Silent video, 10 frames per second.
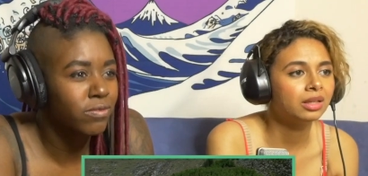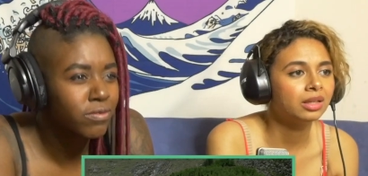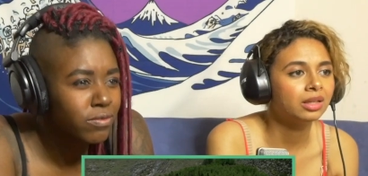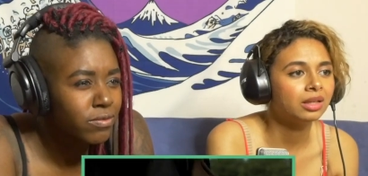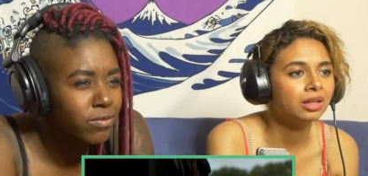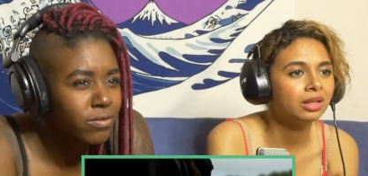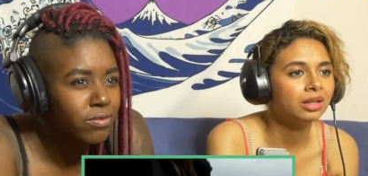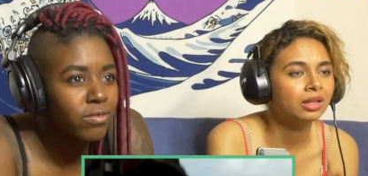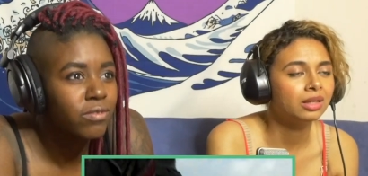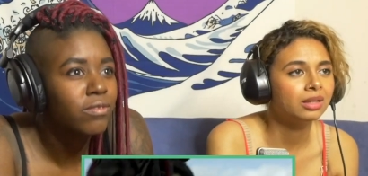
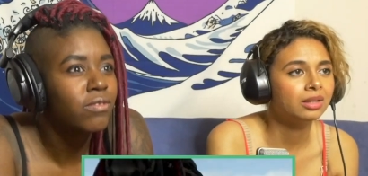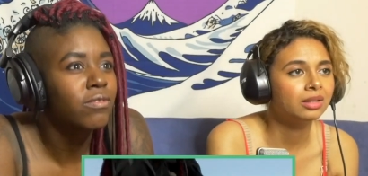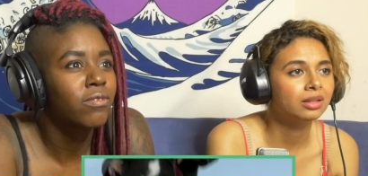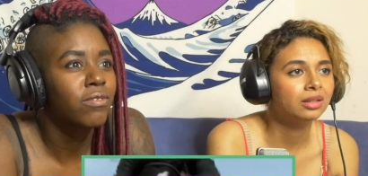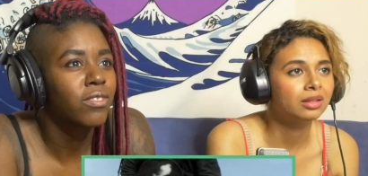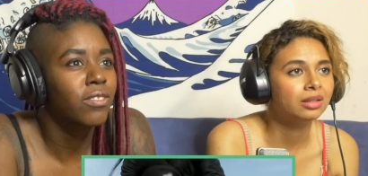(silence)